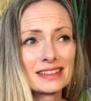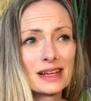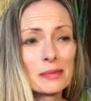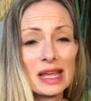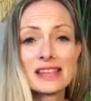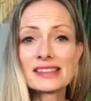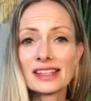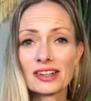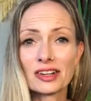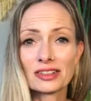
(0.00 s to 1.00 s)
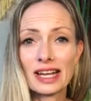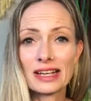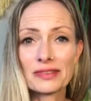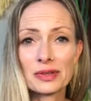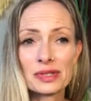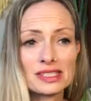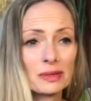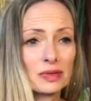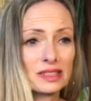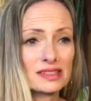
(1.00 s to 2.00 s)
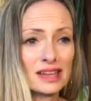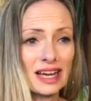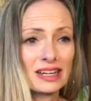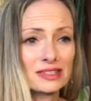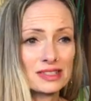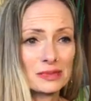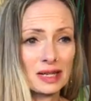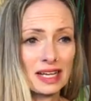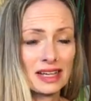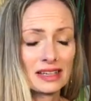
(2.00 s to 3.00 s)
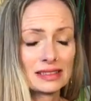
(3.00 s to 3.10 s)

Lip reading: amazing in our life that we deeply desire to be.